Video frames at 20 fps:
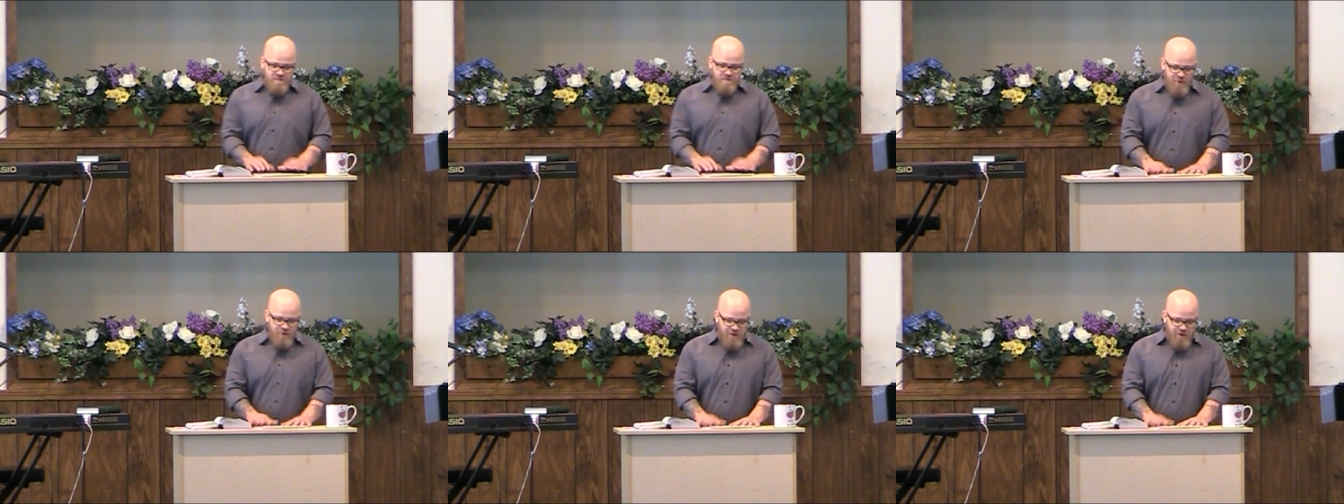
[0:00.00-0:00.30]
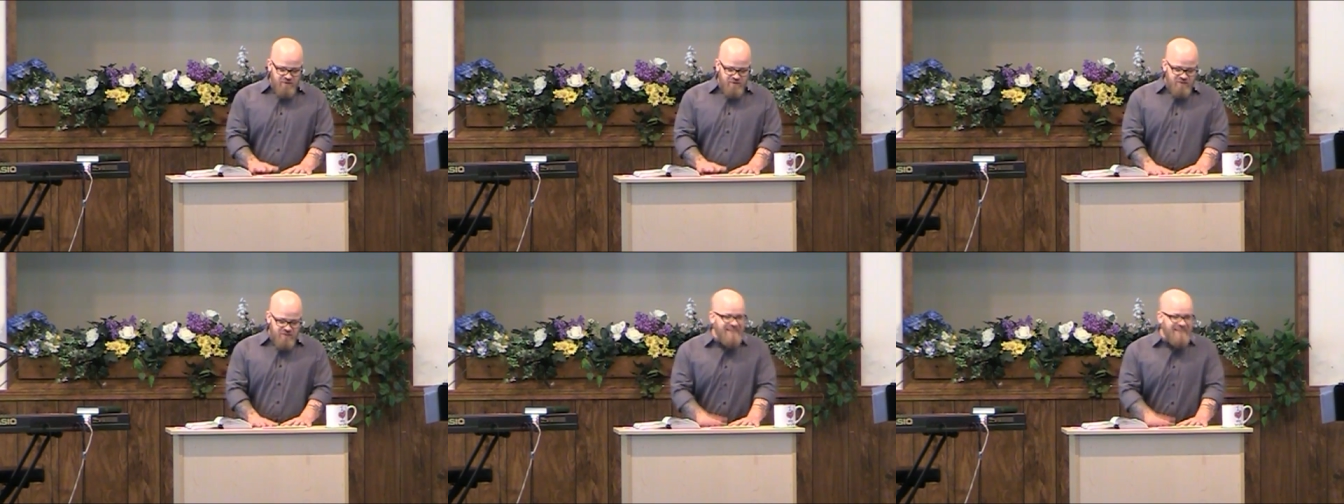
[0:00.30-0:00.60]
And
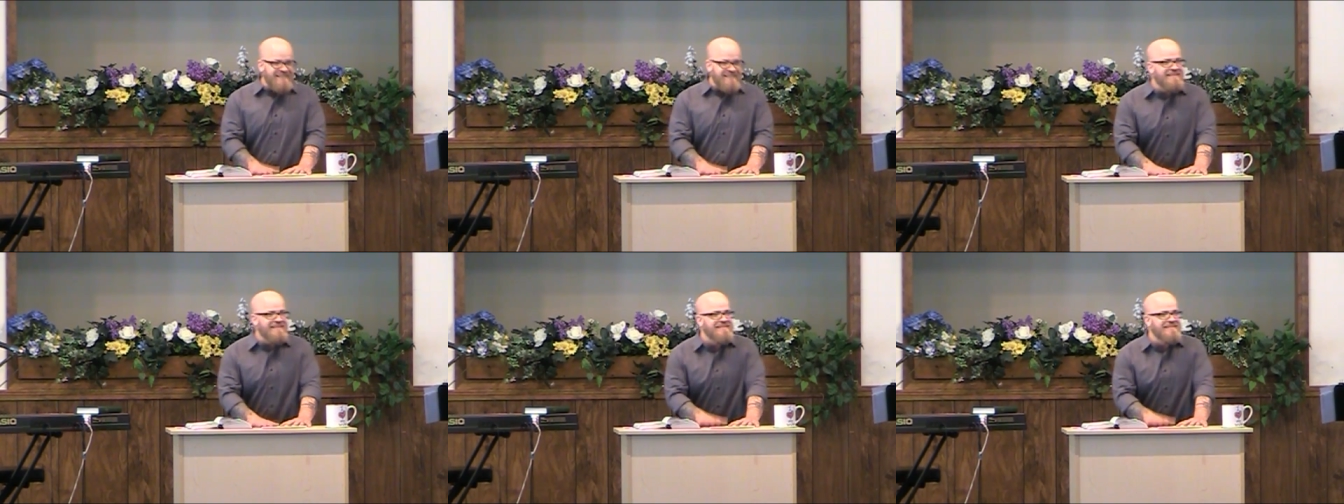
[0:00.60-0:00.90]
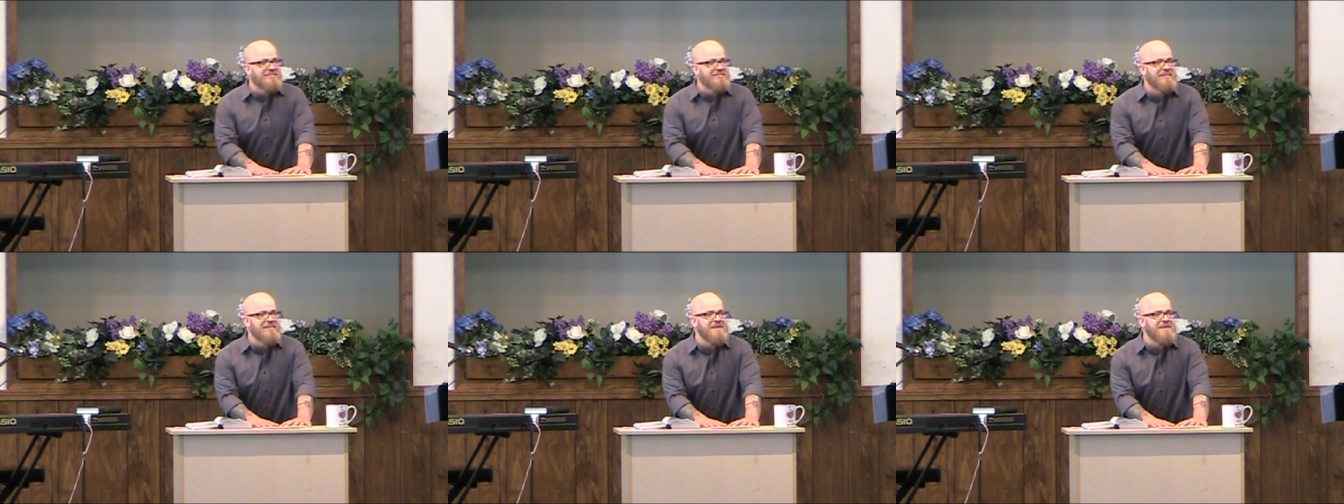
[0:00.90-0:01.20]
Paul's like,
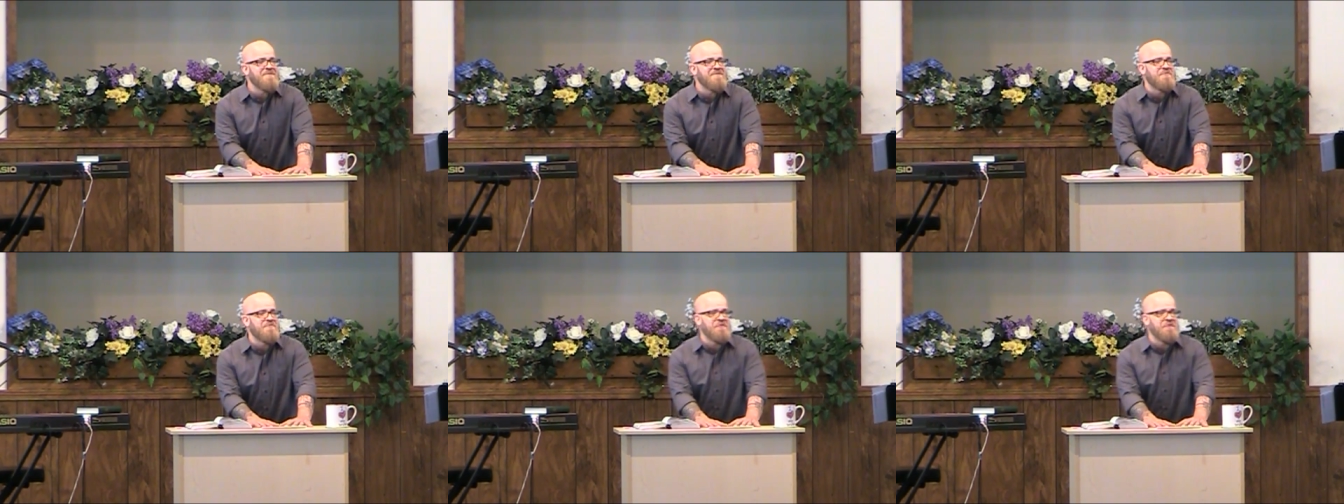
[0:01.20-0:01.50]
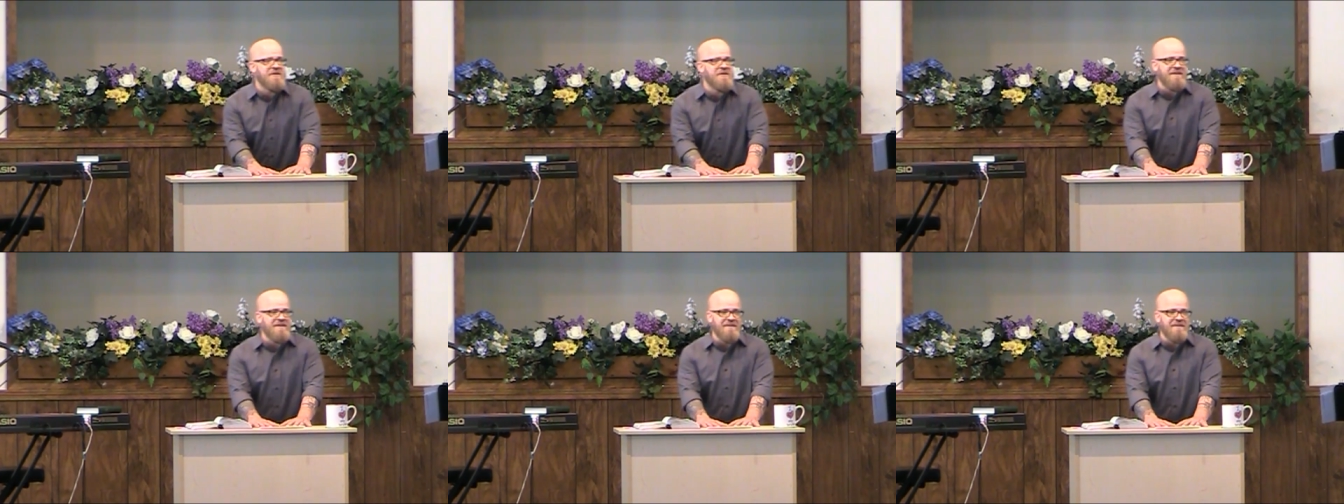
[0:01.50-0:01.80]

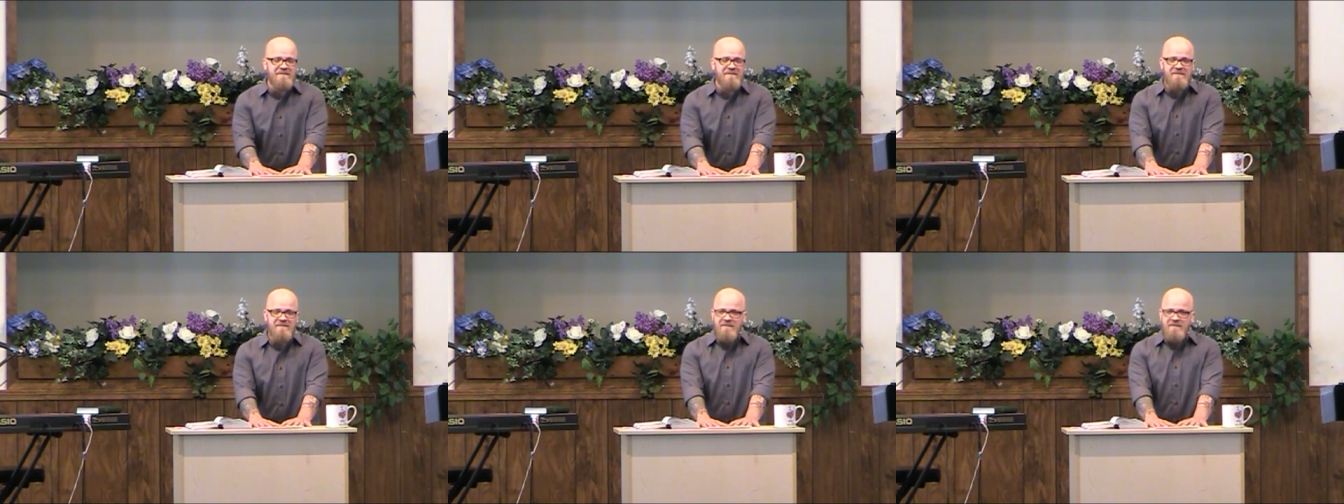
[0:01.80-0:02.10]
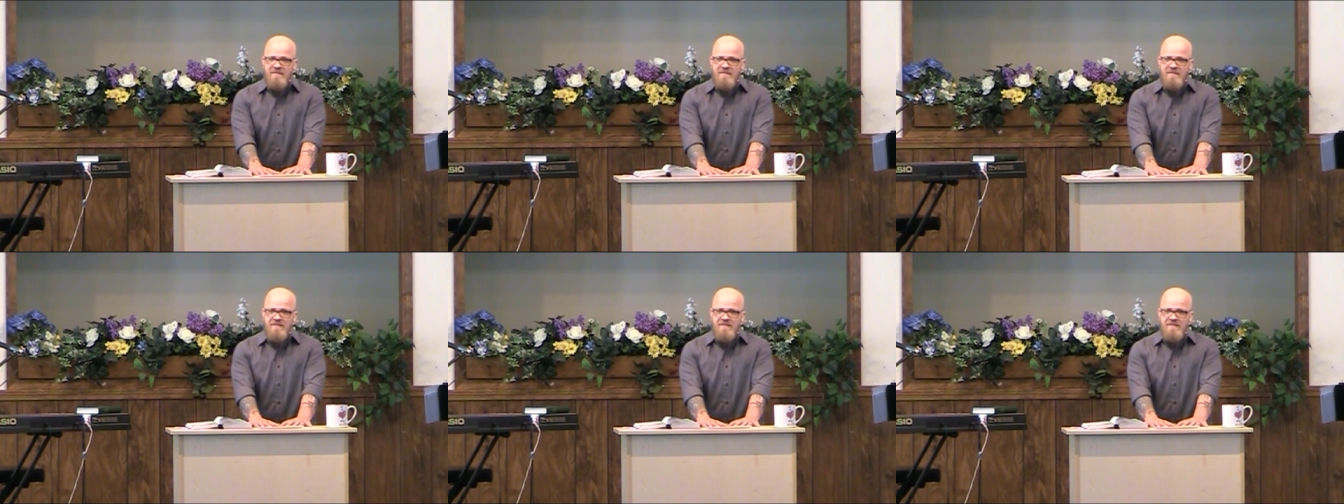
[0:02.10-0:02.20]
Timothy,